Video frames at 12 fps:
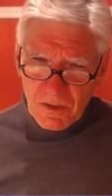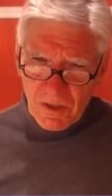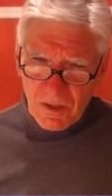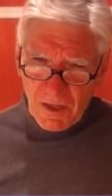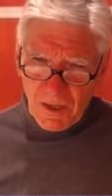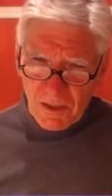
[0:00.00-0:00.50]

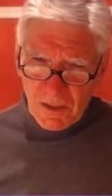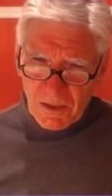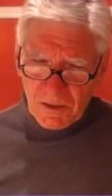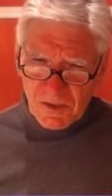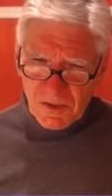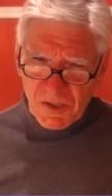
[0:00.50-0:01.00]
Uh,
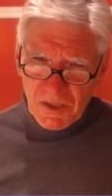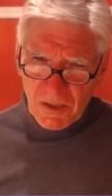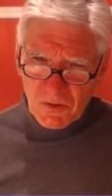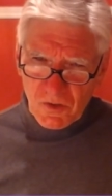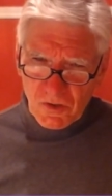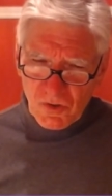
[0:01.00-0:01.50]
listening
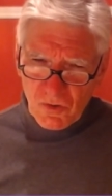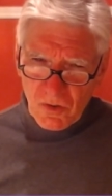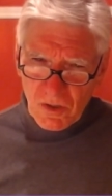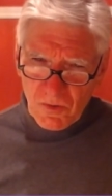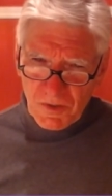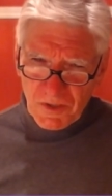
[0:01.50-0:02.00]
at the
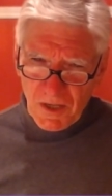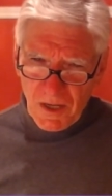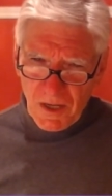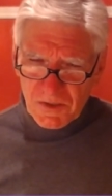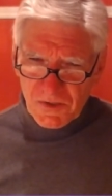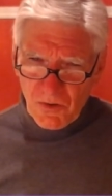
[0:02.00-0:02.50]
door. What the
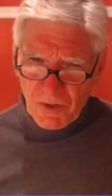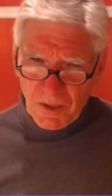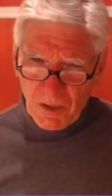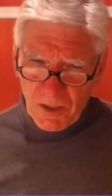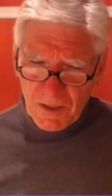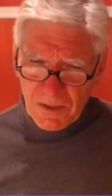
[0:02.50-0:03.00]
hell is going
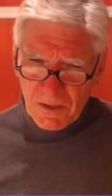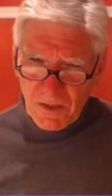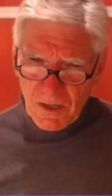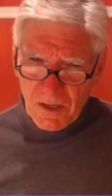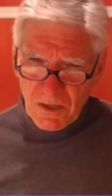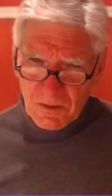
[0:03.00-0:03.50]
on in
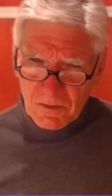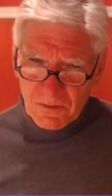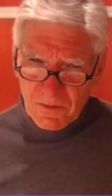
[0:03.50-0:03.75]
there?